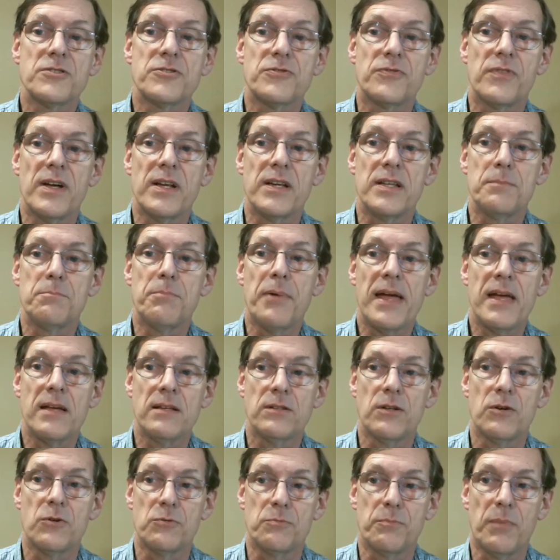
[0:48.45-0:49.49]

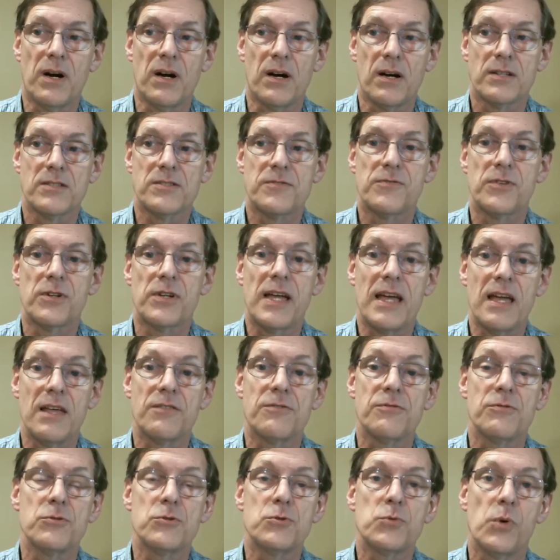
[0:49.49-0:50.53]
launch-ready payload box
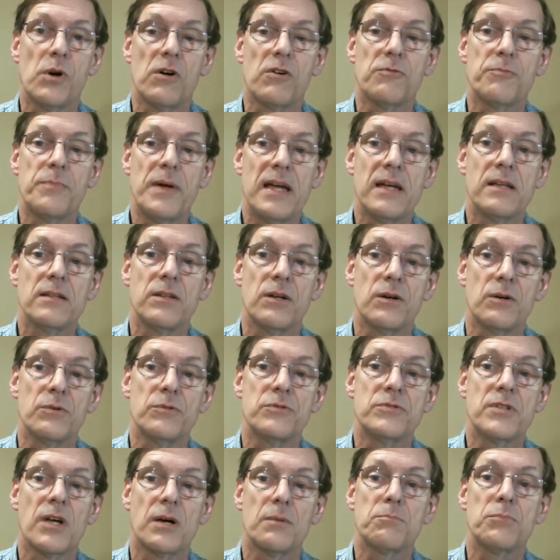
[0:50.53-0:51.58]
for K through 12
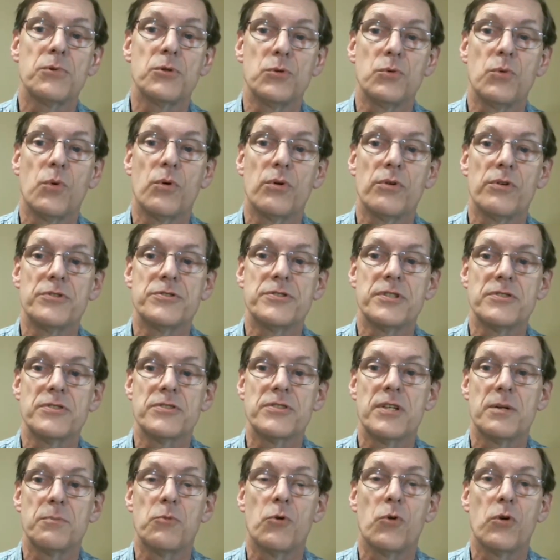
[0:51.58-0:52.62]
payloads on Blue
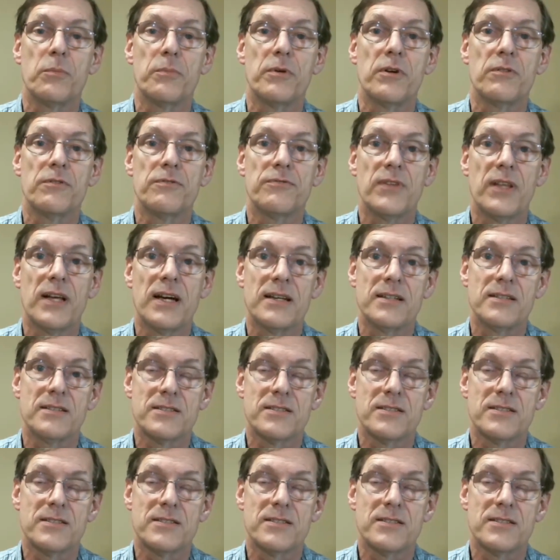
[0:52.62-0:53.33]
Origin suborbital